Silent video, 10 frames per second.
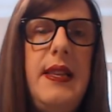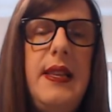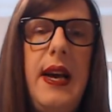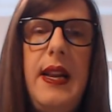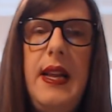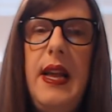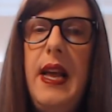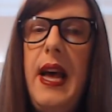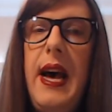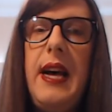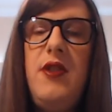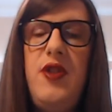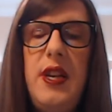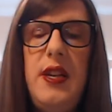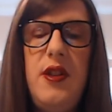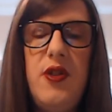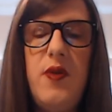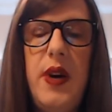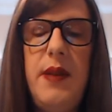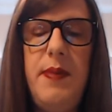That has changed
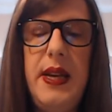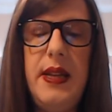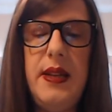quite a bit.